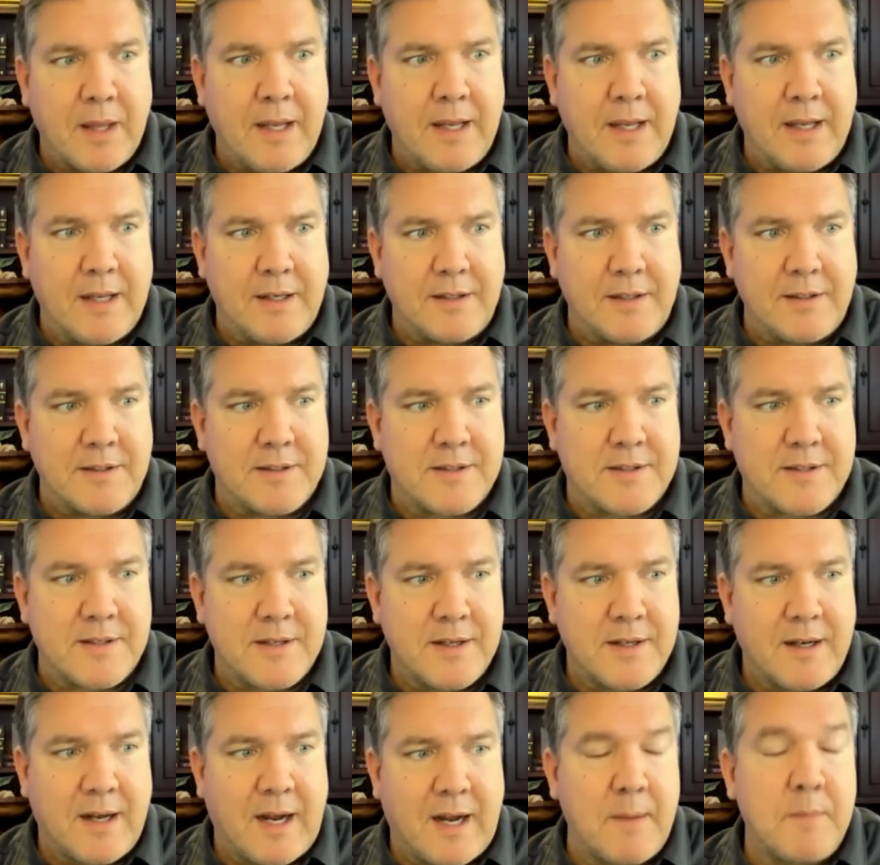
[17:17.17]

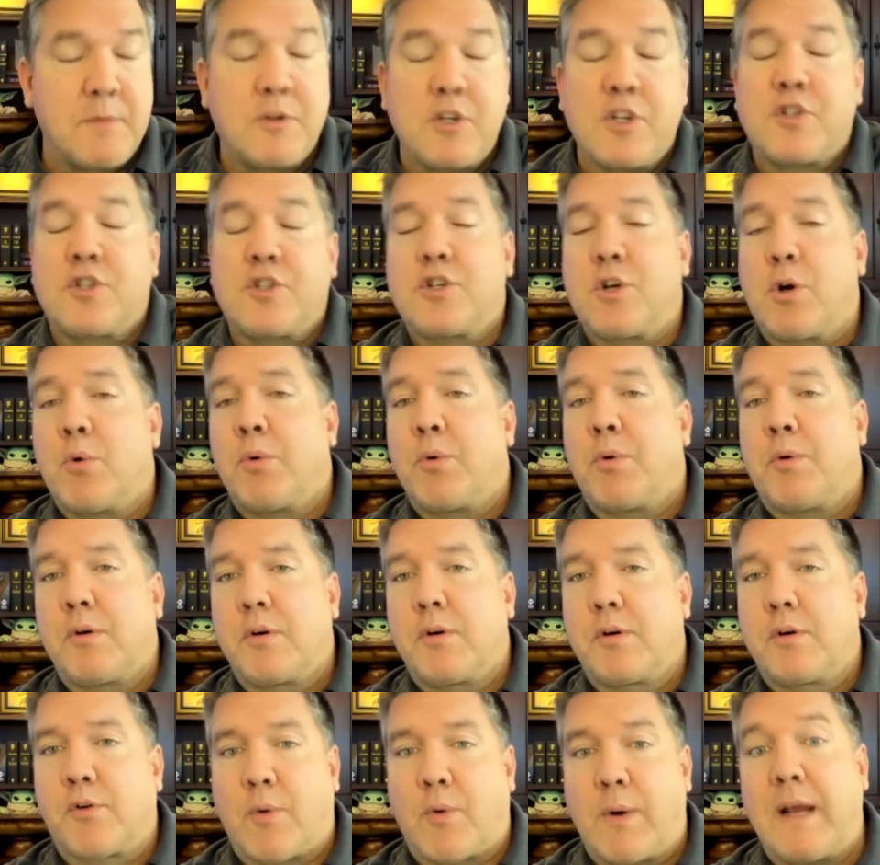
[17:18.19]
is I'm just
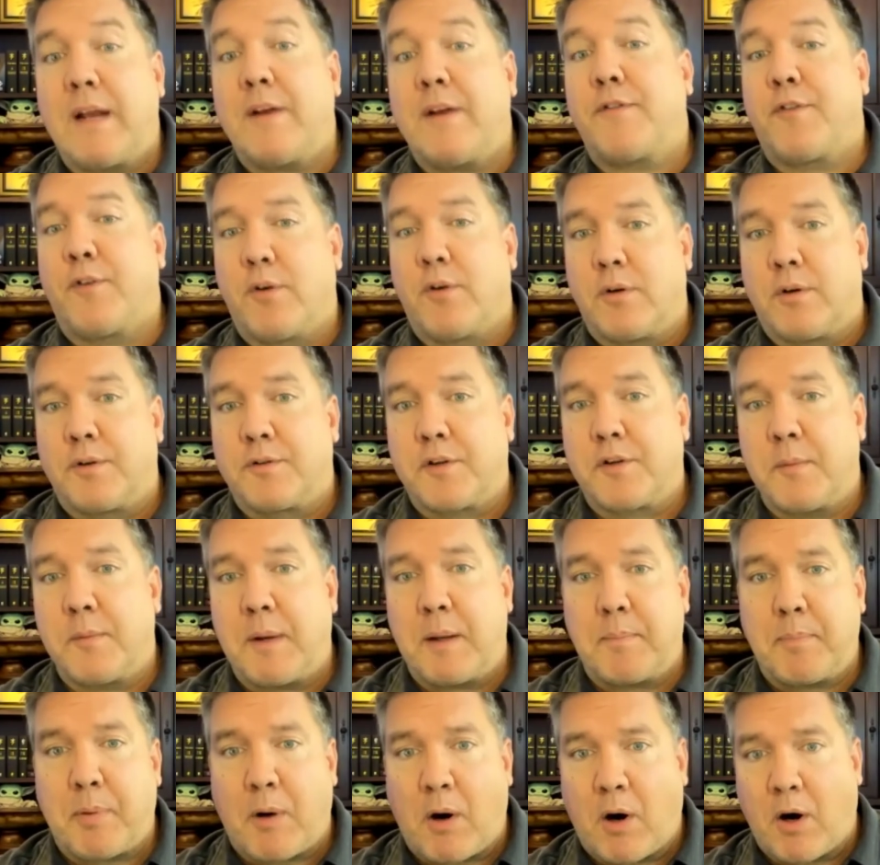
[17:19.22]
so grateful to
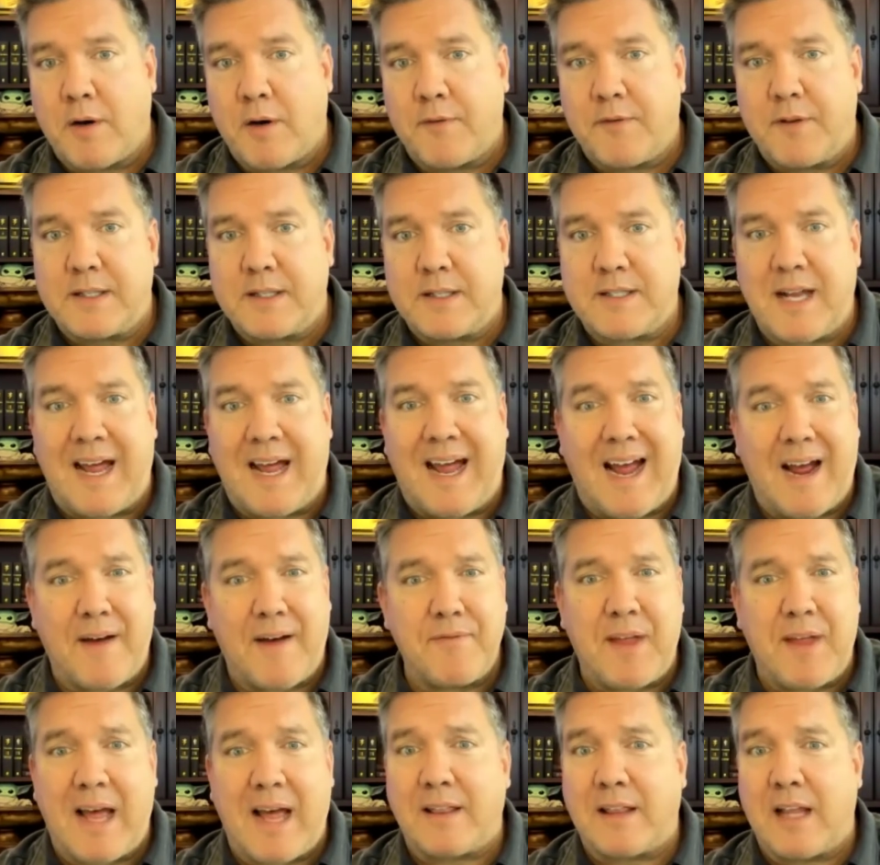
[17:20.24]
be part of this, to
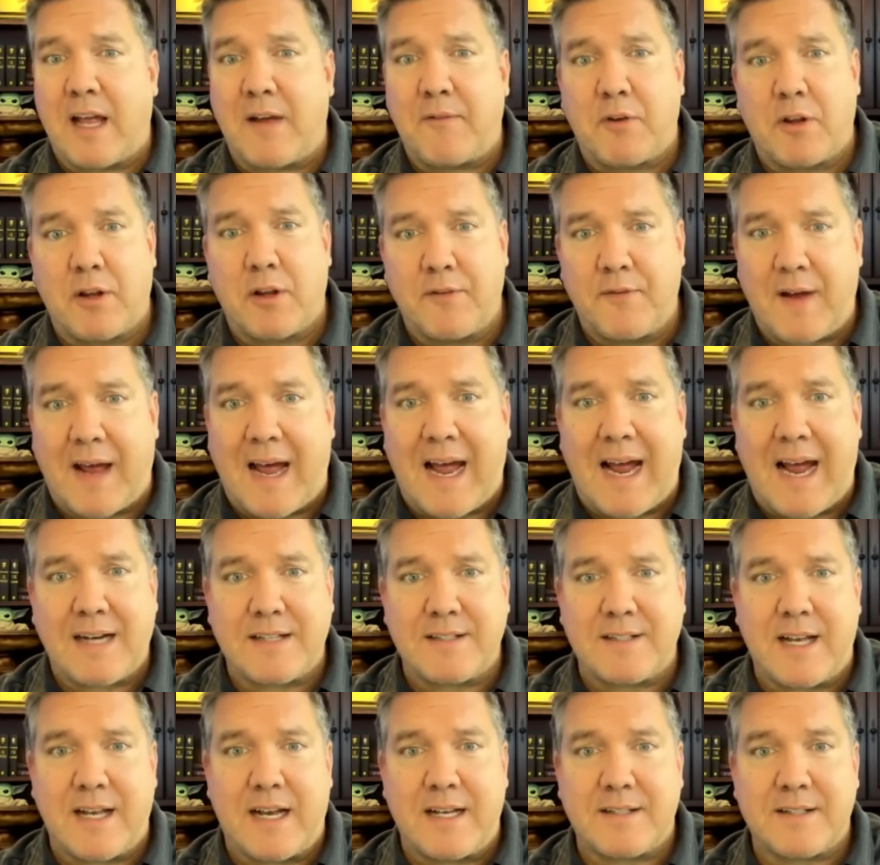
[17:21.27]
have that level of
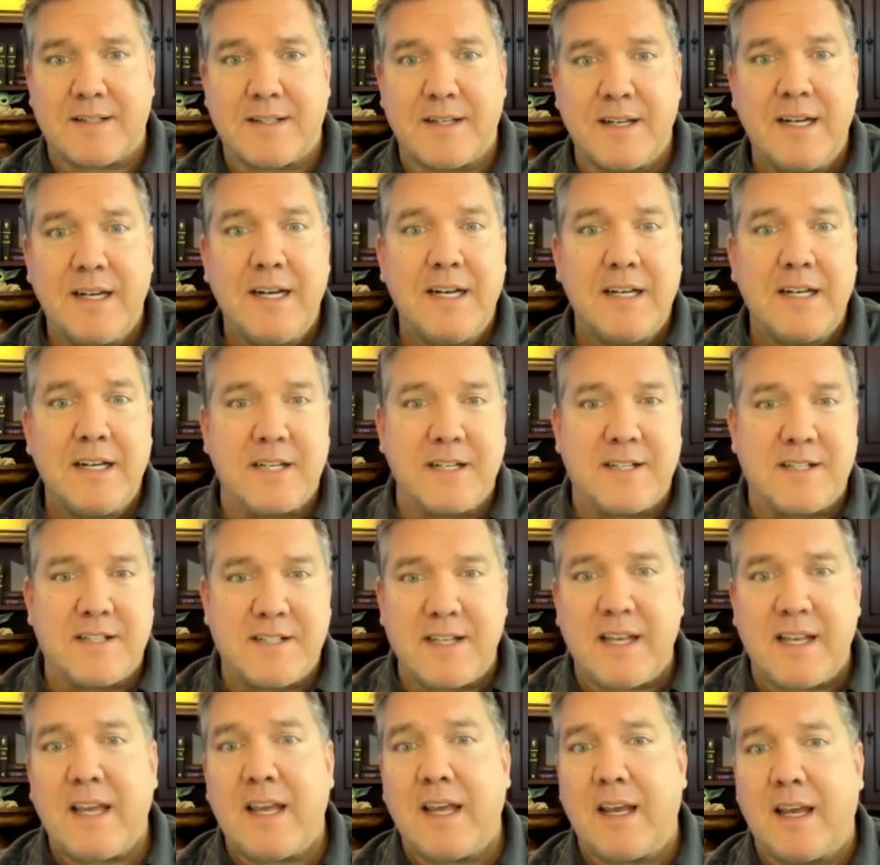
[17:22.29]
access, to
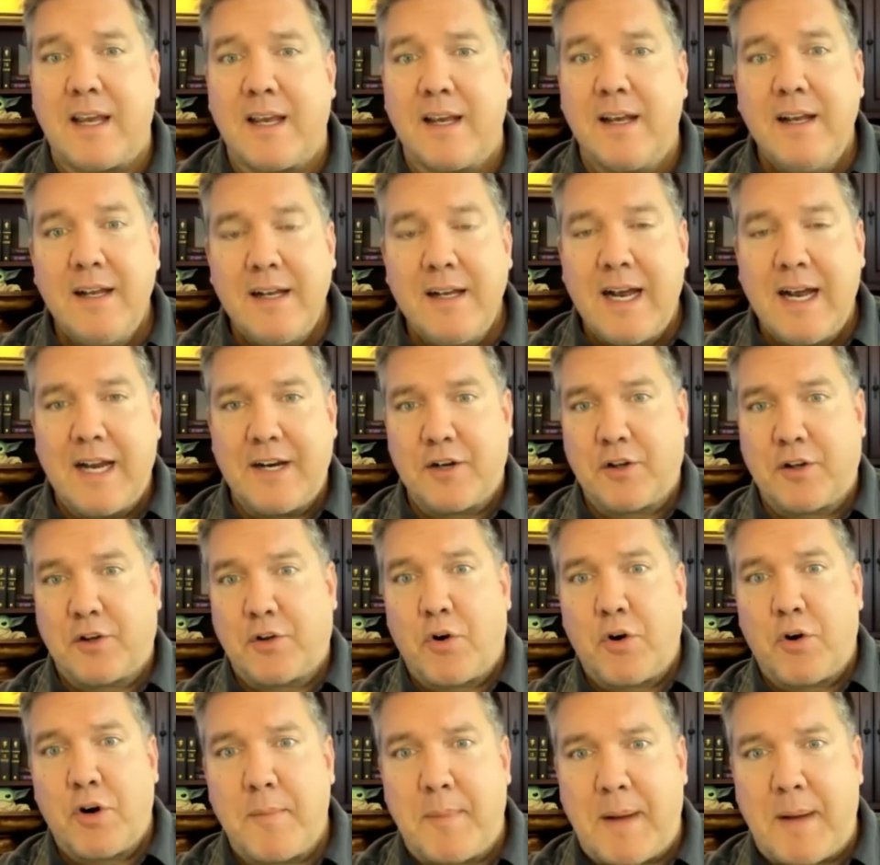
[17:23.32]
see and to
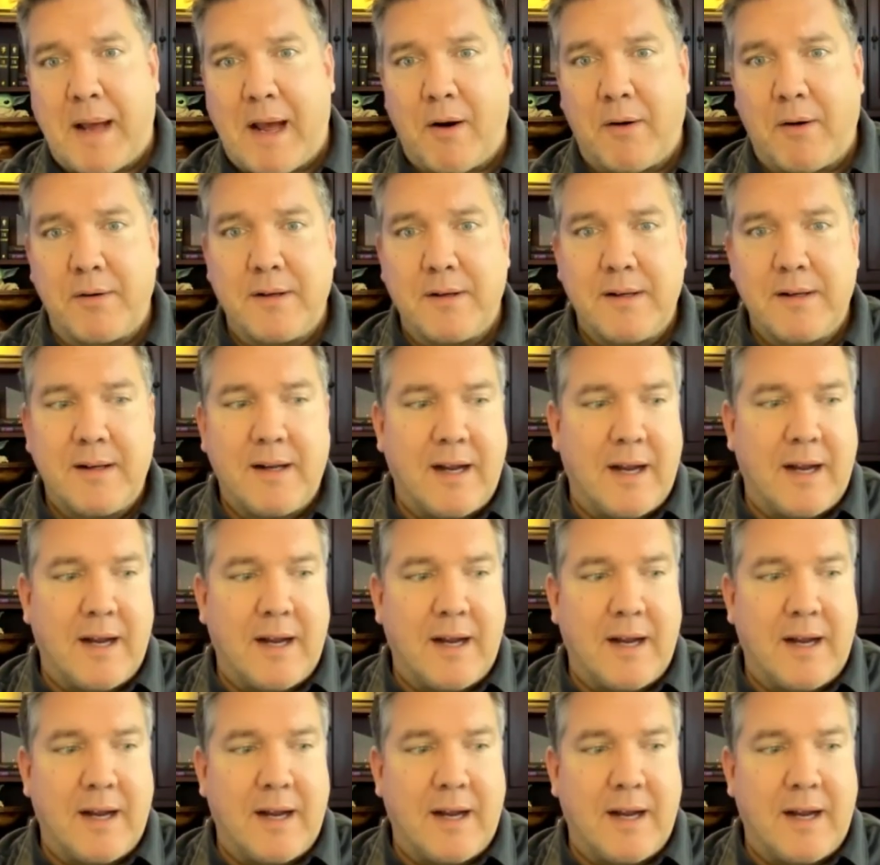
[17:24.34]
learn about.